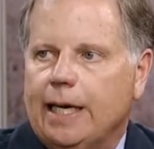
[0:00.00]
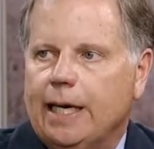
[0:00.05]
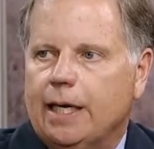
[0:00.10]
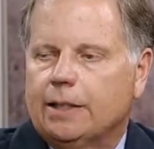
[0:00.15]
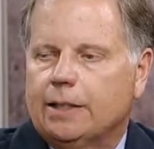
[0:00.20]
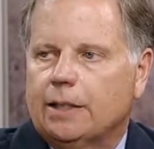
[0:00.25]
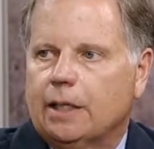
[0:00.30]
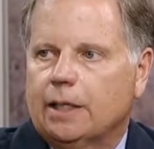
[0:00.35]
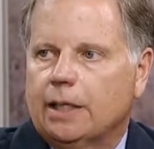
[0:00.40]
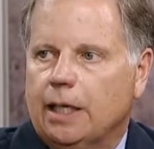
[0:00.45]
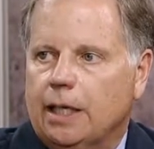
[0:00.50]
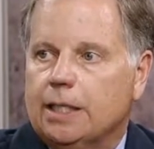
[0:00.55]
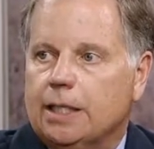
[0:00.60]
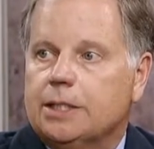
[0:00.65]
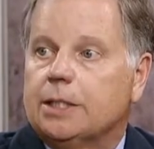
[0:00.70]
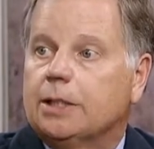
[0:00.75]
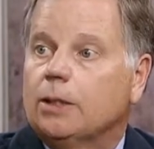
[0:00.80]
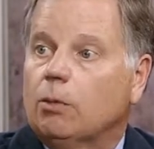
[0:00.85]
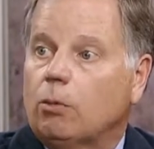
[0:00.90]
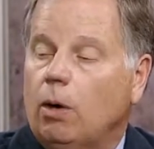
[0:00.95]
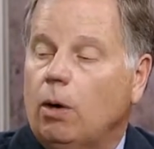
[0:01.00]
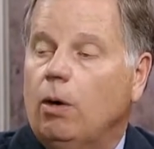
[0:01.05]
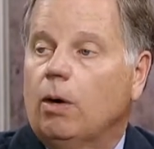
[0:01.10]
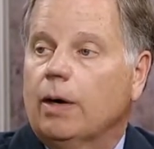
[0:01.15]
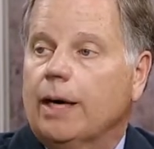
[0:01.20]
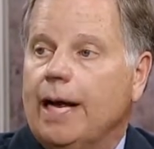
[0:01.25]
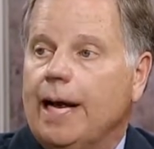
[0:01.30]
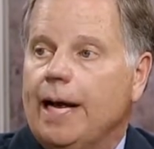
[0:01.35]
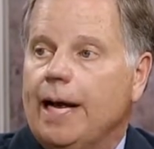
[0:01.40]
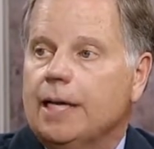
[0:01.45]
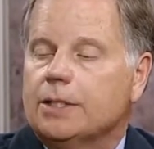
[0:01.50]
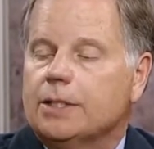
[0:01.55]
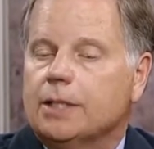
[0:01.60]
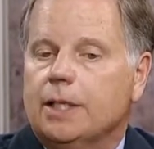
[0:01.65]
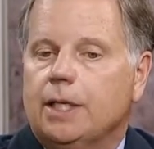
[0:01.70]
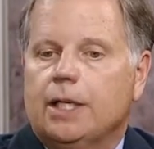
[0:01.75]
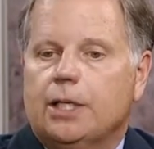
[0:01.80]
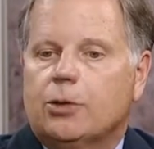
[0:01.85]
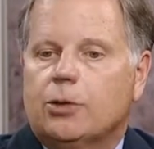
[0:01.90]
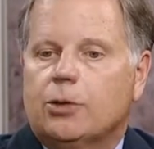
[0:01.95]
guns in the wrong hands.
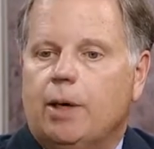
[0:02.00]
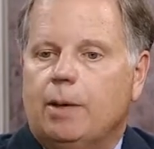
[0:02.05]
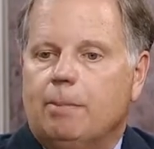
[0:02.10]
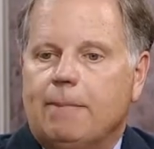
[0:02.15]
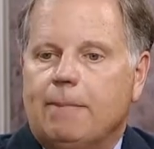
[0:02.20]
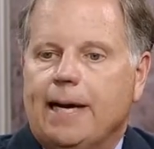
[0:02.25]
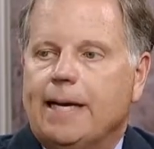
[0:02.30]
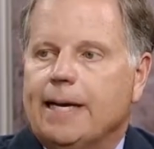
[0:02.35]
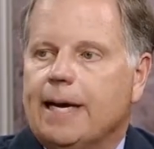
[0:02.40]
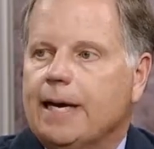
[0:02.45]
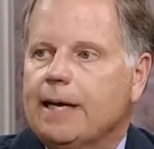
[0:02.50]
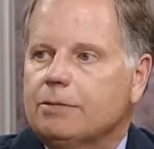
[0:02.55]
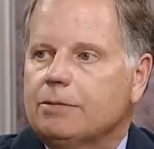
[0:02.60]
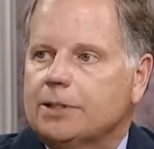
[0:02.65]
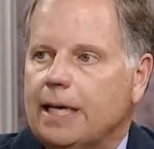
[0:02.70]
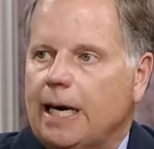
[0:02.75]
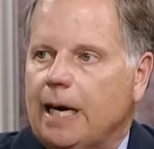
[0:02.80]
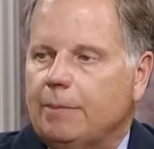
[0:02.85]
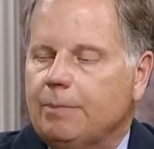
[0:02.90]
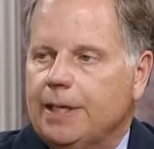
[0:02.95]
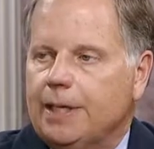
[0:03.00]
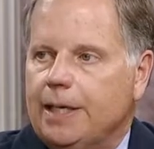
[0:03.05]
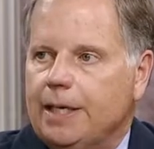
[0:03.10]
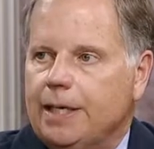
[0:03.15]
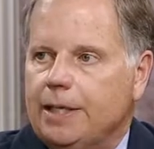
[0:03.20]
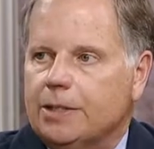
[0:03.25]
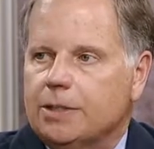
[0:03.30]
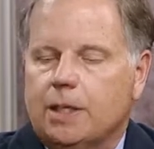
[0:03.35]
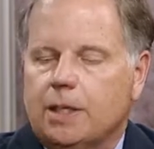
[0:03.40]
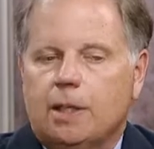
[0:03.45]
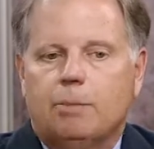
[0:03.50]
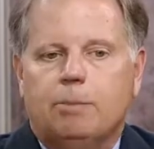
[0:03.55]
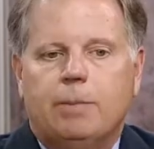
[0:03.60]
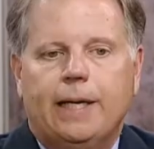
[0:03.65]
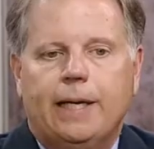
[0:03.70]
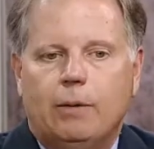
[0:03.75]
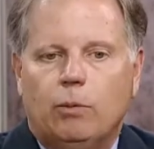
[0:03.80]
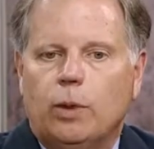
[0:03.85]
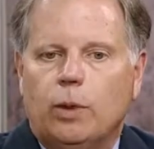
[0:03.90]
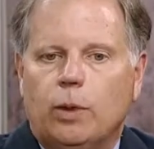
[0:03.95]
So it may not have stopped these, but
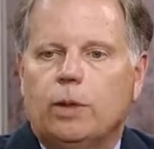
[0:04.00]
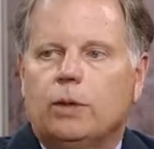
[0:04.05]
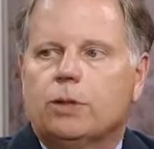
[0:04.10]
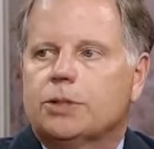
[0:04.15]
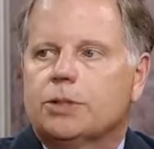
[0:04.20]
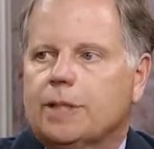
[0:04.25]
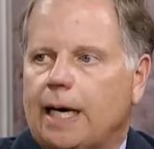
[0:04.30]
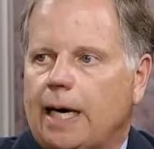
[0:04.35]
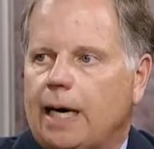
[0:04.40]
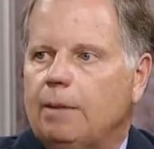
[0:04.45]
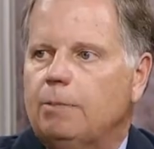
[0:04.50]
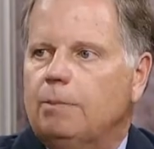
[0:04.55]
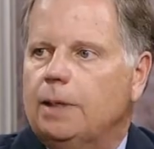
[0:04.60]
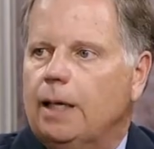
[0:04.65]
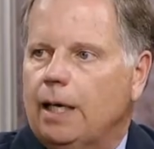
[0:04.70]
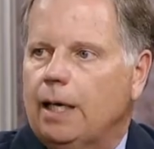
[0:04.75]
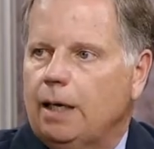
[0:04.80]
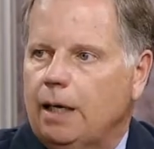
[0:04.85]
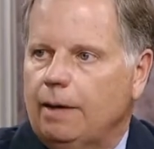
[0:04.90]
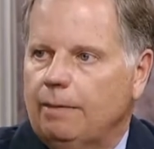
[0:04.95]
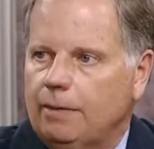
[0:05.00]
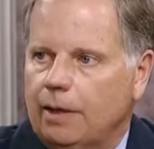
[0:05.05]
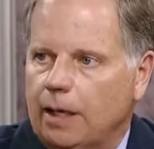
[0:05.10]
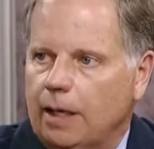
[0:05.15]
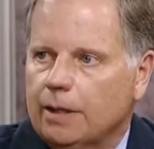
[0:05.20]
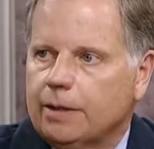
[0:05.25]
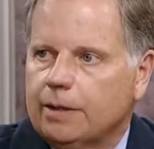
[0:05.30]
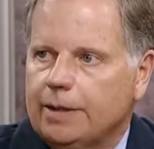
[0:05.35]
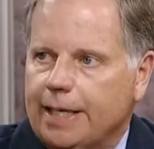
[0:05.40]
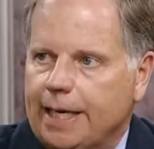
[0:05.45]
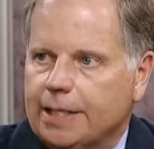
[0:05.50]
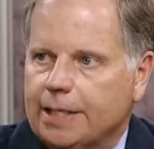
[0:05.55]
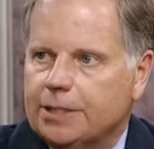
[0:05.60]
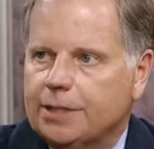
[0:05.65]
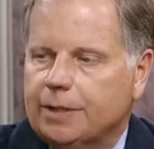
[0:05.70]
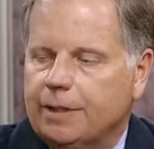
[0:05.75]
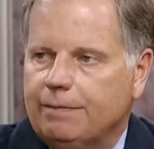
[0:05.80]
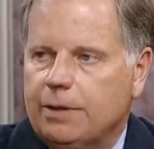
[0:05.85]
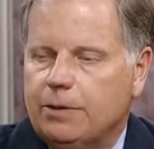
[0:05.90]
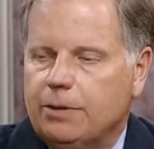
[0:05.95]
it will stop other deaths in
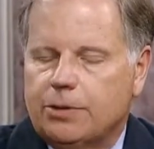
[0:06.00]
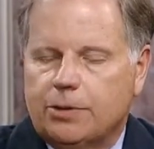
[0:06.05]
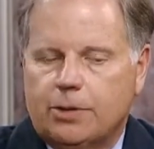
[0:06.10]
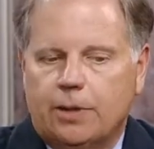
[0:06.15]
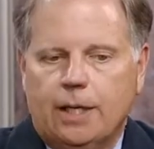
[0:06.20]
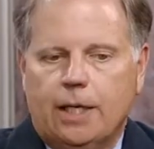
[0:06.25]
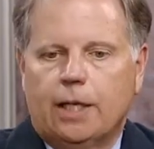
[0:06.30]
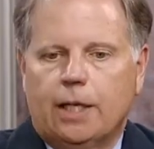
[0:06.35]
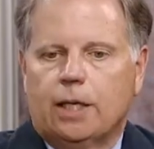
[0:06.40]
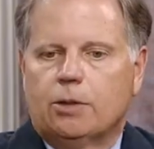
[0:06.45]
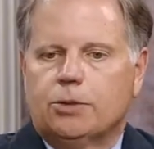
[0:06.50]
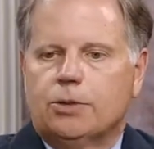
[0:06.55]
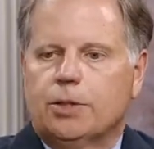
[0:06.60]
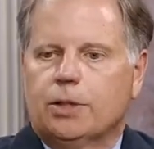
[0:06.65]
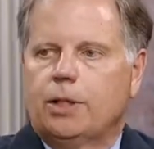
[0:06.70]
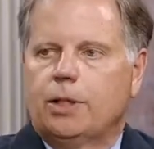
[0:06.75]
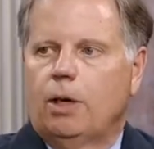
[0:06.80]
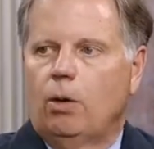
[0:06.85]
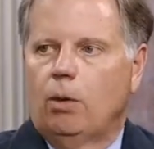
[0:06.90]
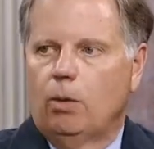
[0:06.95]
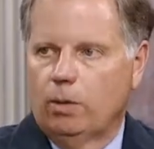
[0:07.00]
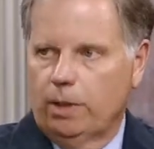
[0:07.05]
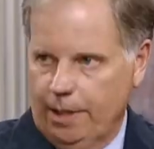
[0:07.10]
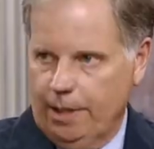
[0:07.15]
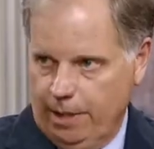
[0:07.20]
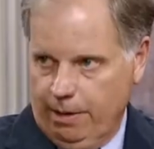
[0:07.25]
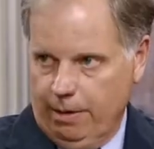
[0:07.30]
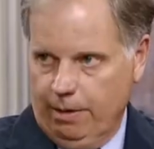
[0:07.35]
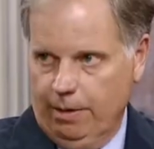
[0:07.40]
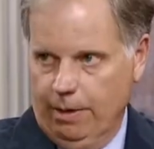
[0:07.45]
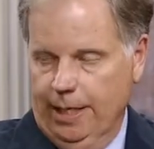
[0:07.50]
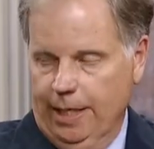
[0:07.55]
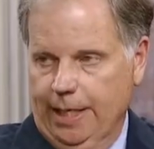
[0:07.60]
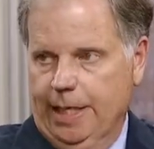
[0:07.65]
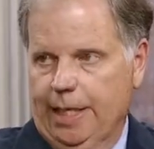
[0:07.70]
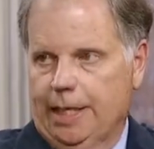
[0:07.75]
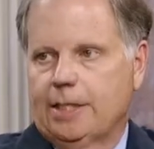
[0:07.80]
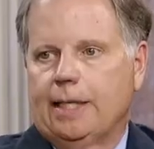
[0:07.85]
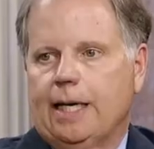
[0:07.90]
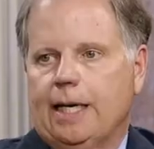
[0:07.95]
the future. Because the goal here
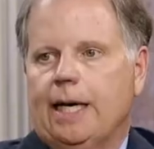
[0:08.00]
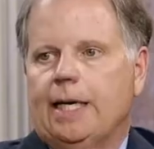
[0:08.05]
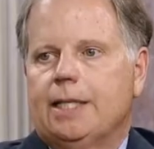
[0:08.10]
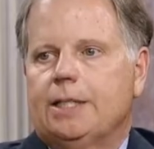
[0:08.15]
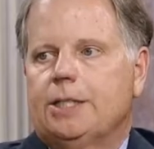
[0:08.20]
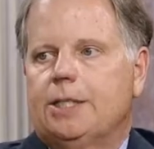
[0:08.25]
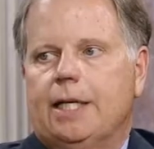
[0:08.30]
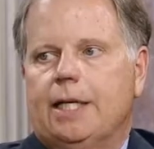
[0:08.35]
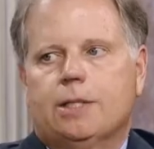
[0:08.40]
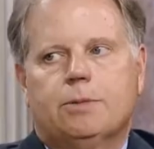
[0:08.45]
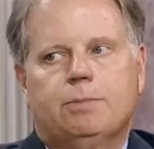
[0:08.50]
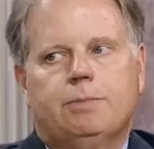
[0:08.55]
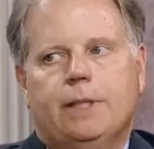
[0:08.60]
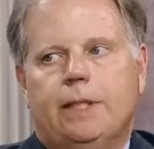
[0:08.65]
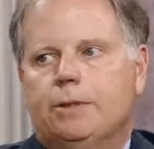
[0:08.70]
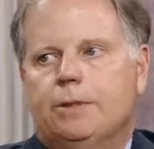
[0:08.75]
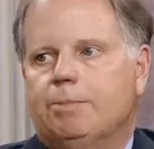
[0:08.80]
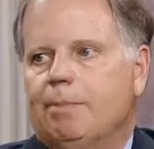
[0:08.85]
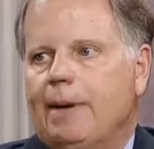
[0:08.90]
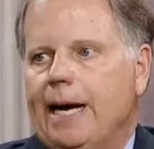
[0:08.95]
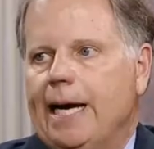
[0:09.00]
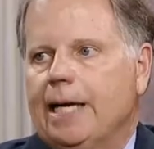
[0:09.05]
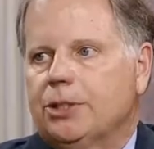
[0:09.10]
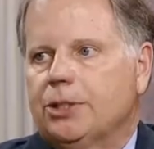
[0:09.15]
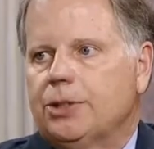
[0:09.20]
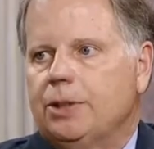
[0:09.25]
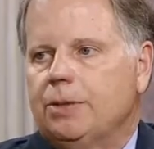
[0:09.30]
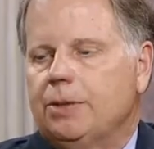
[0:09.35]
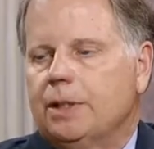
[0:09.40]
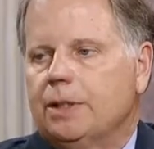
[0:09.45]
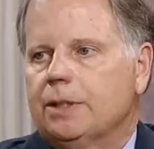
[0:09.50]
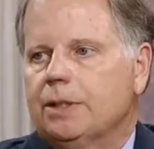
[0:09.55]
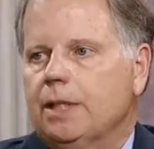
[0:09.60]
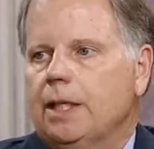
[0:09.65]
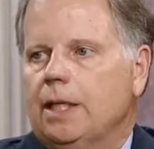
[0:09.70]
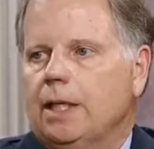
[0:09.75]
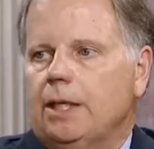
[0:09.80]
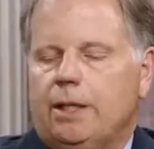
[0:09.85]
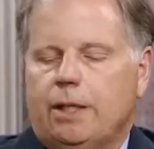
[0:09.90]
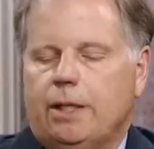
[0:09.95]
is not just these mass shootings.
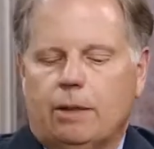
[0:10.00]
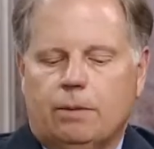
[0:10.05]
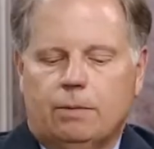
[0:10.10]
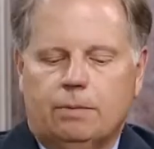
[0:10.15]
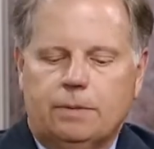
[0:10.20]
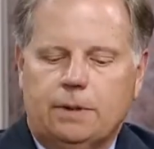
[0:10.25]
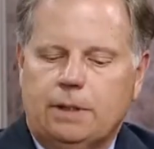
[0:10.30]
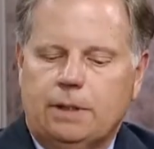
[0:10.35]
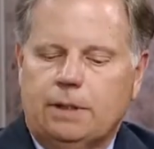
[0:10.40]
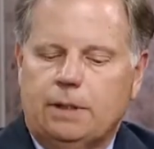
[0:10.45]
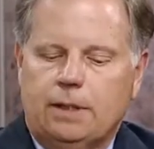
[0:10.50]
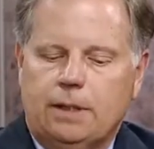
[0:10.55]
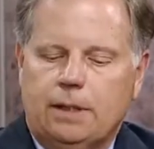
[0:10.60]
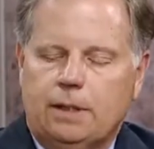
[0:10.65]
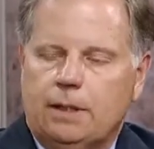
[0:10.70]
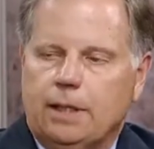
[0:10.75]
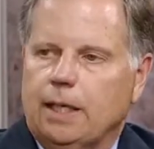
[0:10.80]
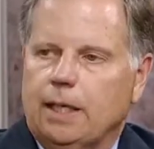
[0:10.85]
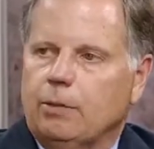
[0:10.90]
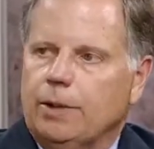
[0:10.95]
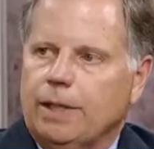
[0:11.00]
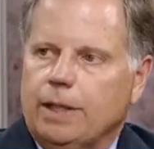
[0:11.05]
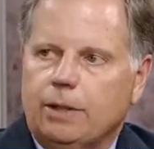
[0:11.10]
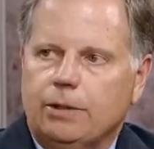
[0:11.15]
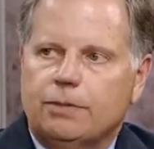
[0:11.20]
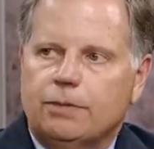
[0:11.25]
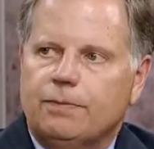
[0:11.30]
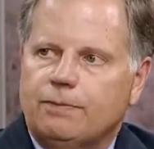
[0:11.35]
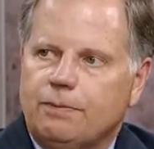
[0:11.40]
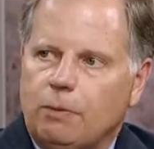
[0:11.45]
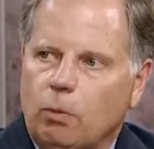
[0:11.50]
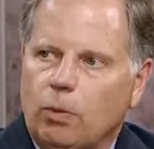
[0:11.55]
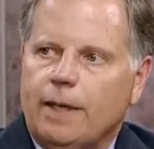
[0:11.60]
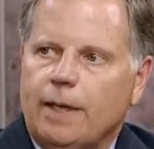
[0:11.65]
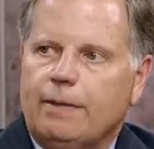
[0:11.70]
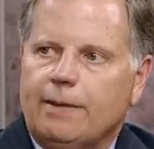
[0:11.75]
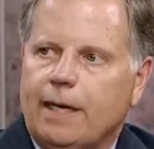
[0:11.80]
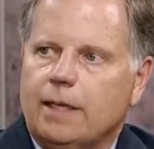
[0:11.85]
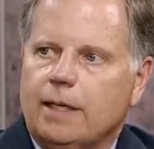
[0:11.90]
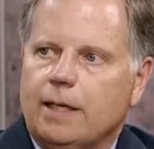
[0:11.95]
You know, Don, we lose
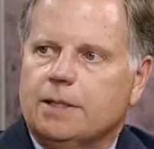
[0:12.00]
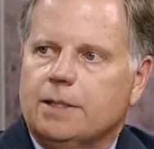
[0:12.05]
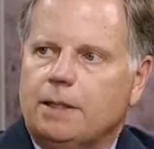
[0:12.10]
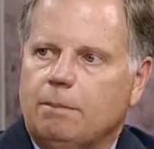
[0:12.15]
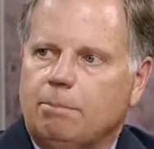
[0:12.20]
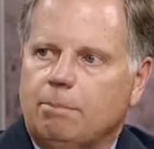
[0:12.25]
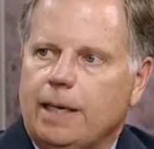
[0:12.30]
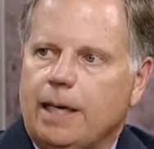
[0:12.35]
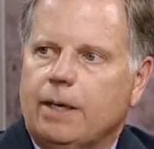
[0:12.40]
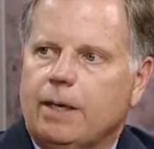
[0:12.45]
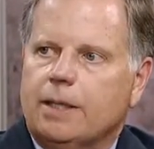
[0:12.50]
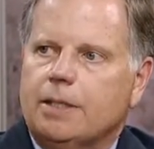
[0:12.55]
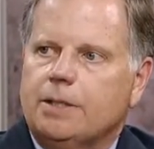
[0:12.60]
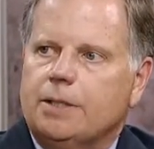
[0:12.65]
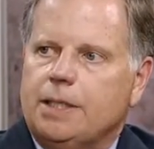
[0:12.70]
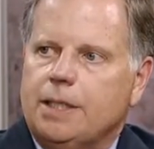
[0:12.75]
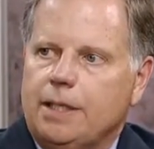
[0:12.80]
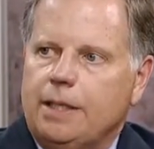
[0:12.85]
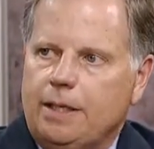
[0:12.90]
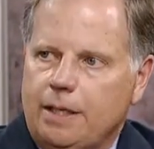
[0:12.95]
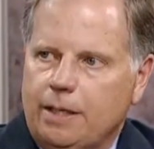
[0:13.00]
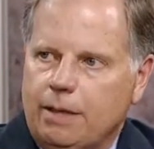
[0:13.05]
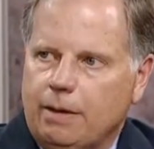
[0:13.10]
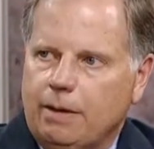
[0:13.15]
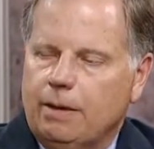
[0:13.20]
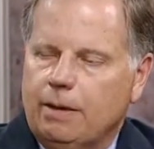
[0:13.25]
40,000 Americans a year